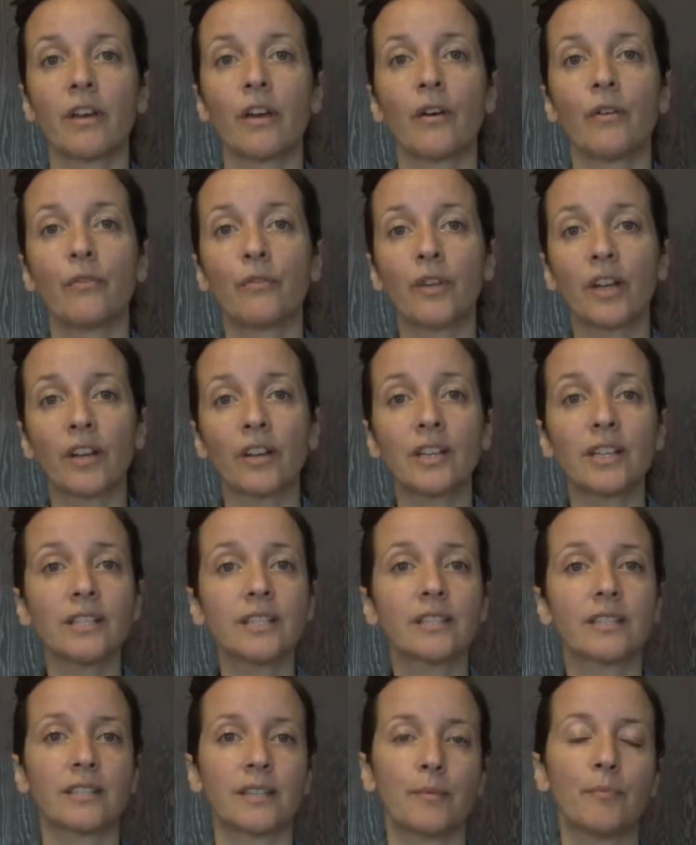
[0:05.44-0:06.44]
a
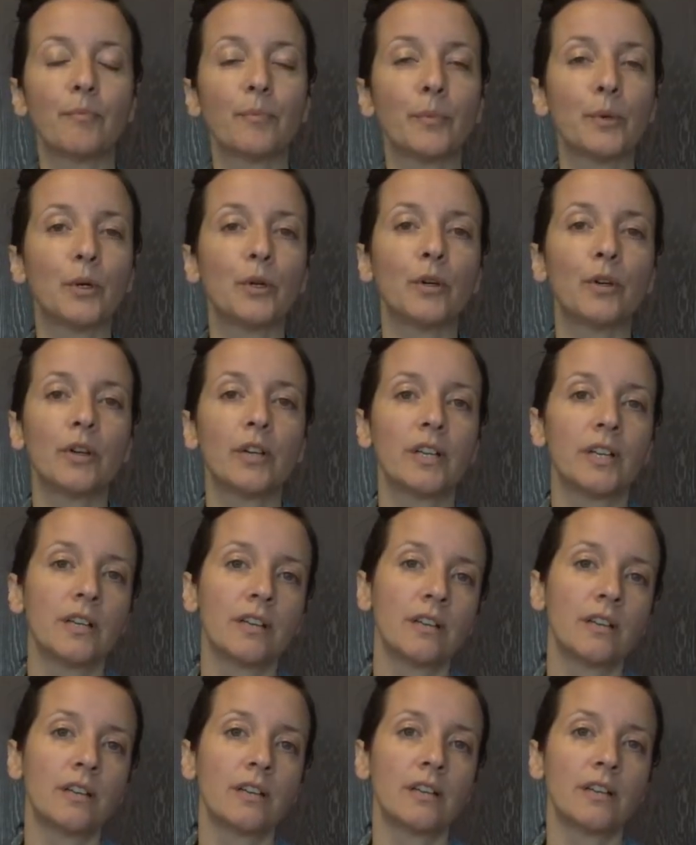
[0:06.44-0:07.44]
very simple
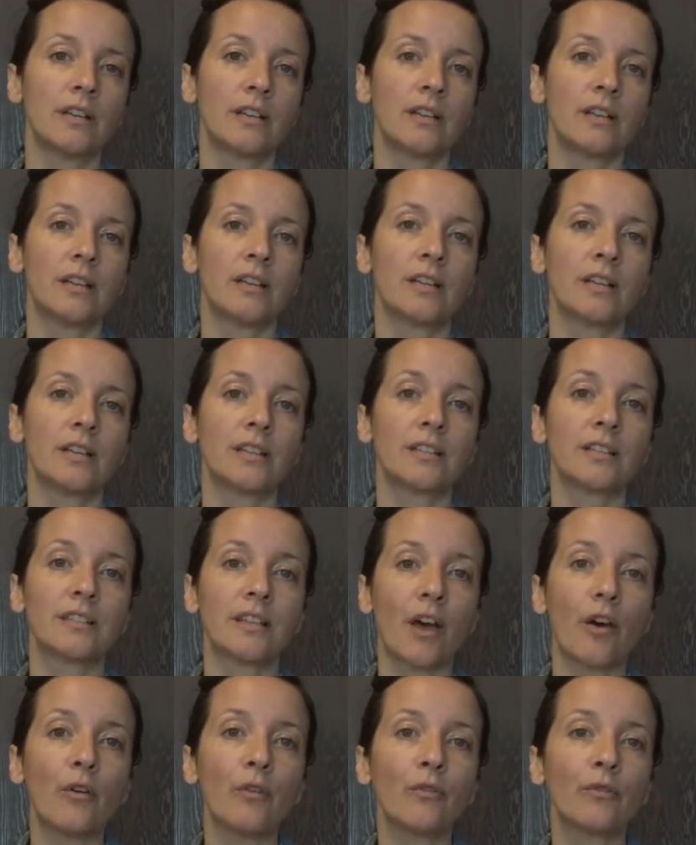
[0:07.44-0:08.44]

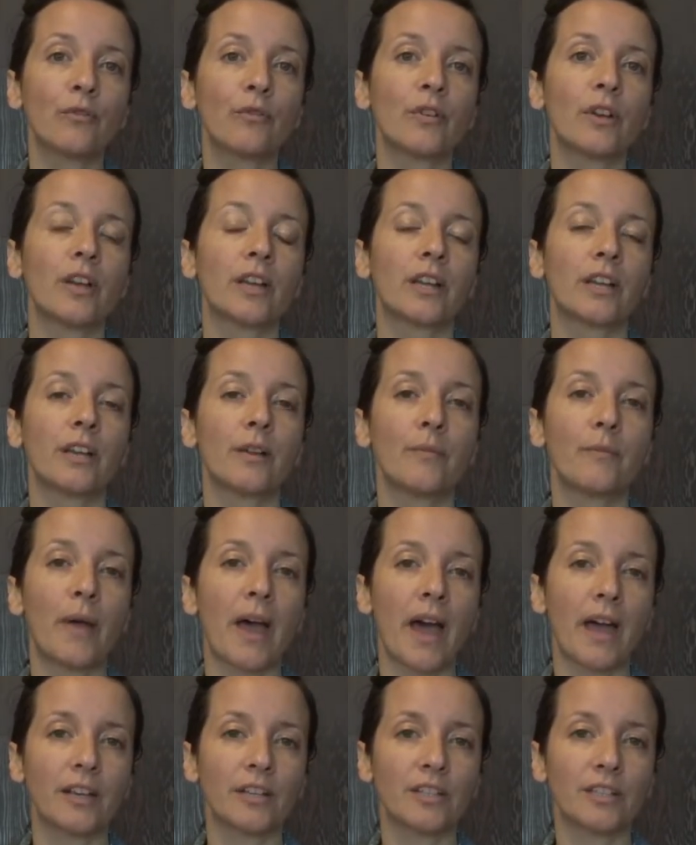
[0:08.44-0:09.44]

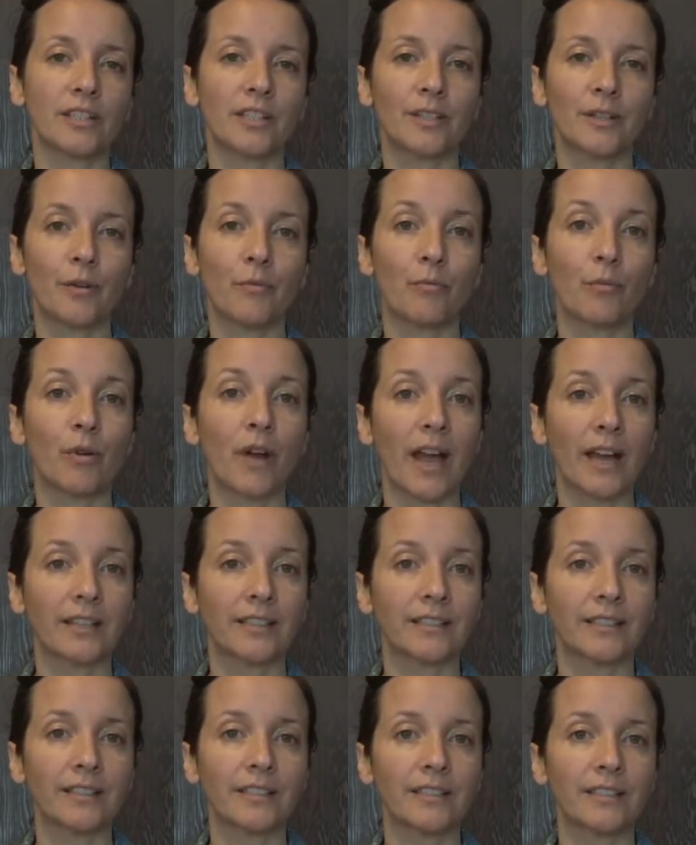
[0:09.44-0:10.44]
self-compassion
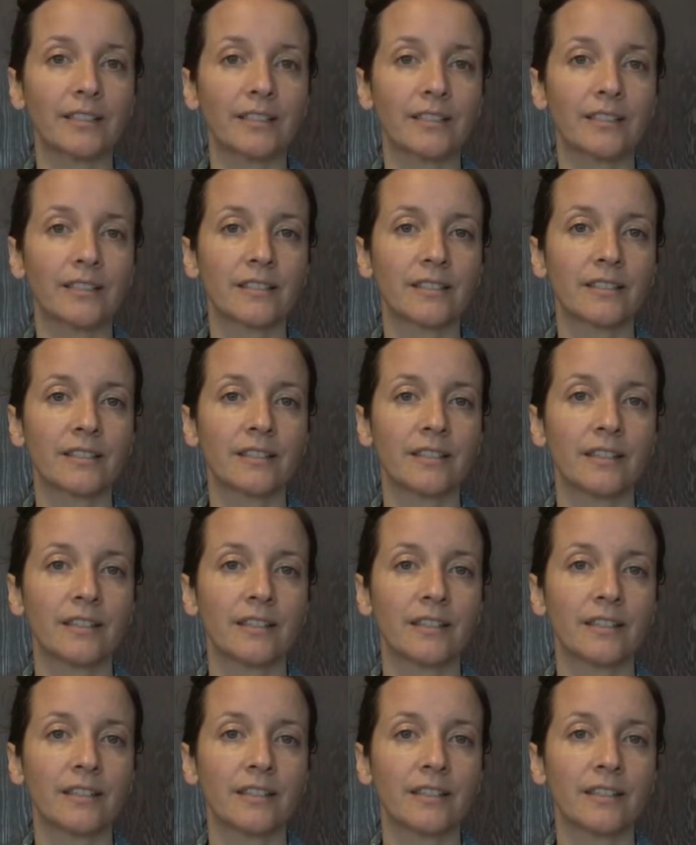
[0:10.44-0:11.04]
practice.